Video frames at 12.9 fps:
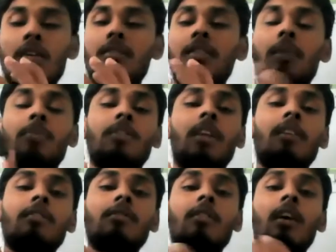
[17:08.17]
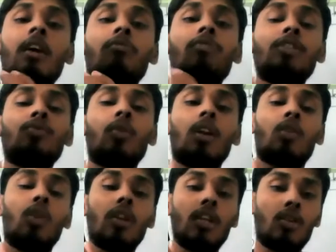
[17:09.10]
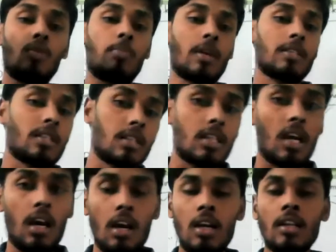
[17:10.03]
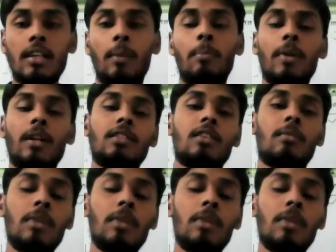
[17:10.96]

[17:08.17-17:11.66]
substance which we are going to measure the temperature.